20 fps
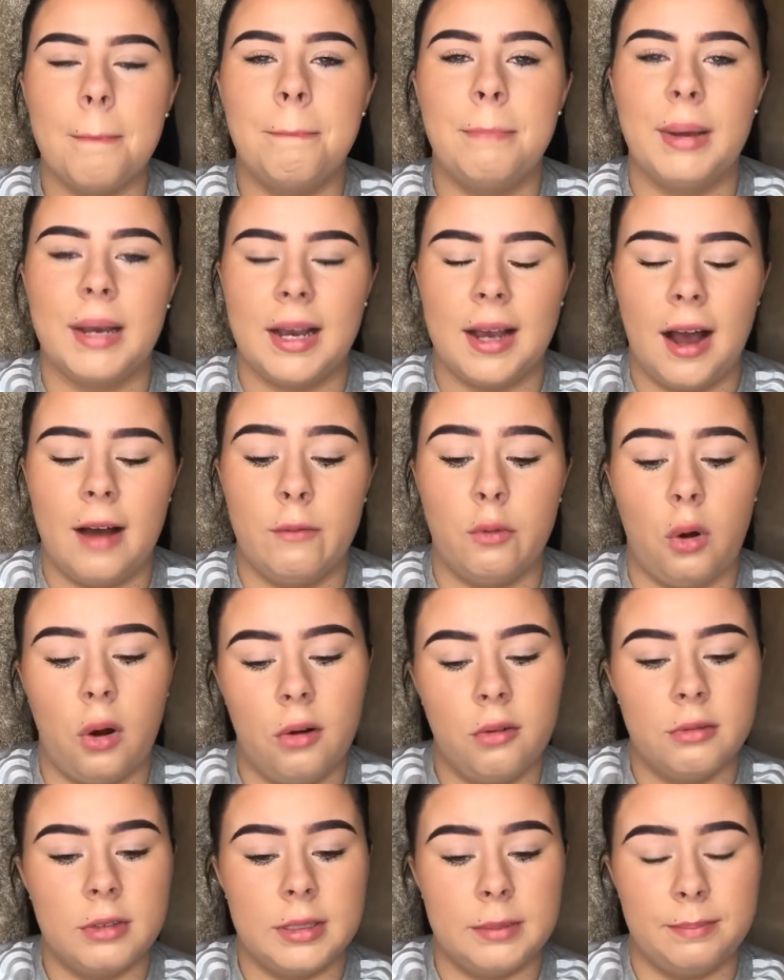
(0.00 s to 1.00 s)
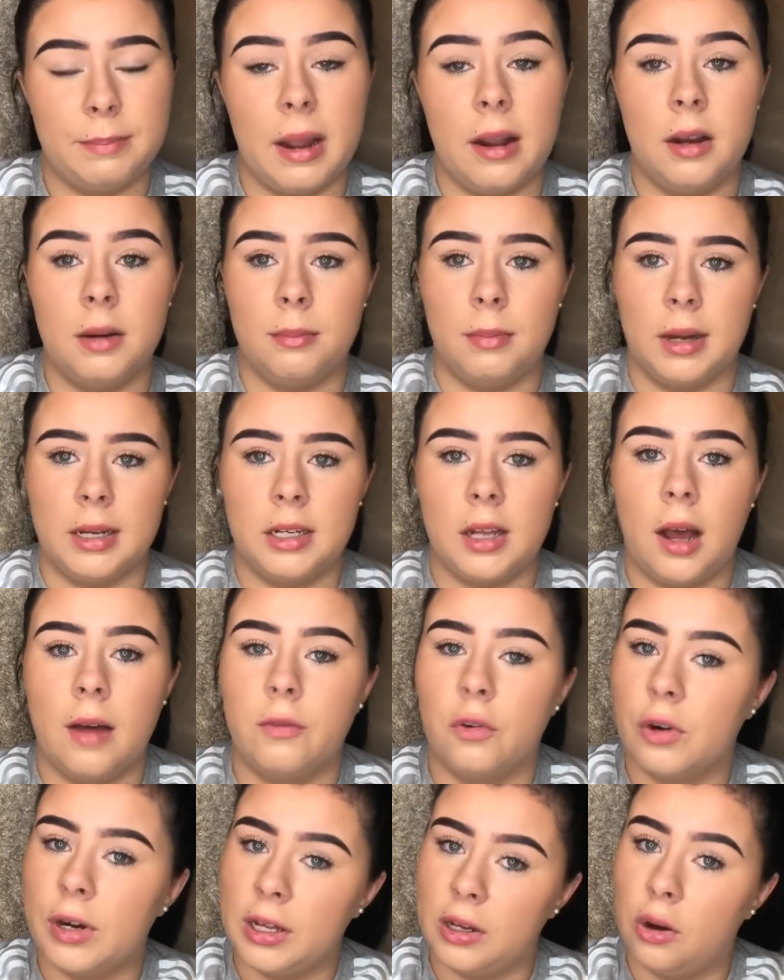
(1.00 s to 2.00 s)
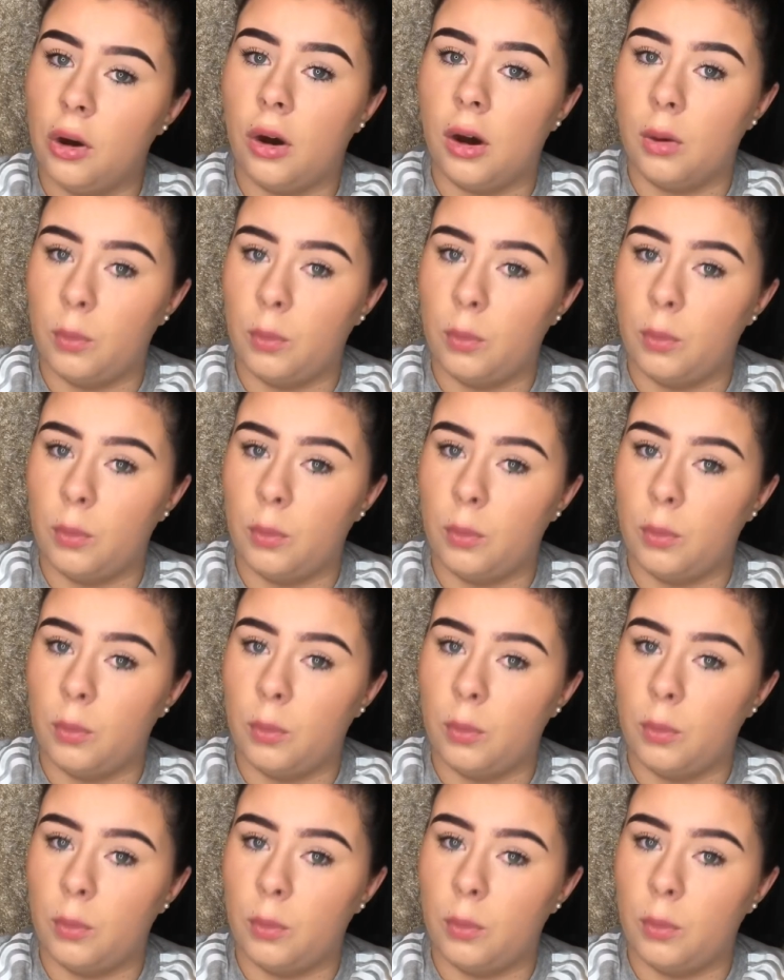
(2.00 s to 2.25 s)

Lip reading: Bear in mind, I've already got